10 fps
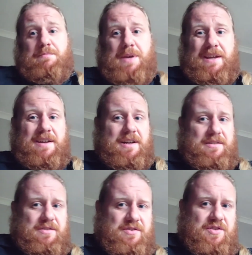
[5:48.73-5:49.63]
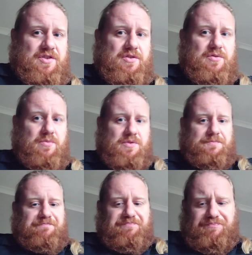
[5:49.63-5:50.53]
pick and choose.
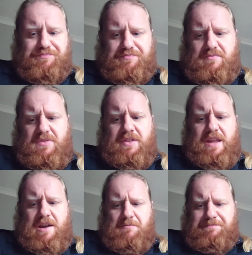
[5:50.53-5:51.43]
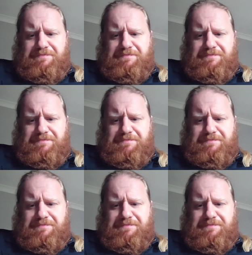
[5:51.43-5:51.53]
Now,